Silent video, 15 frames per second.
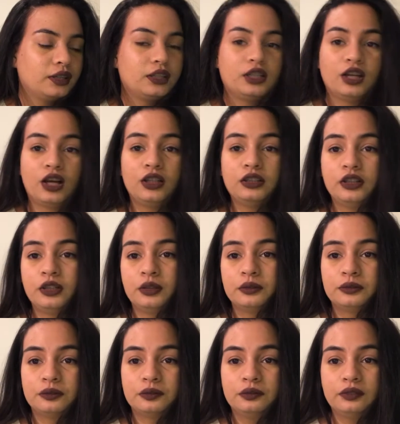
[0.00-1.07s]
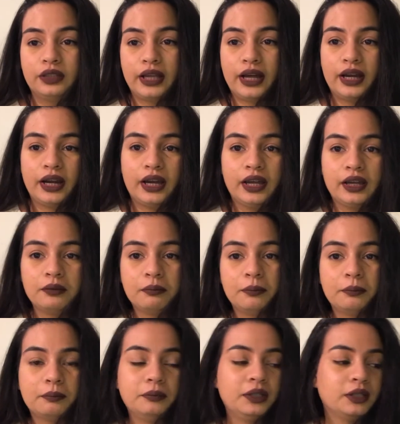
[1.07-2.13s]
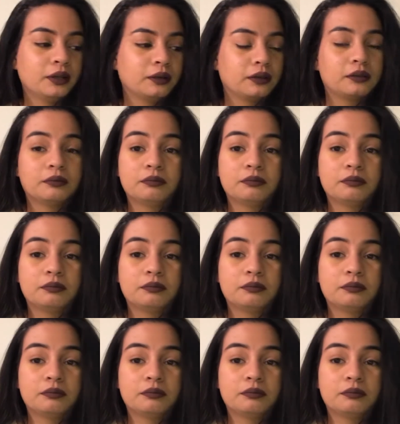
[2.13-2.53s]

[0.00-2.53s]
y'all know that I, you know,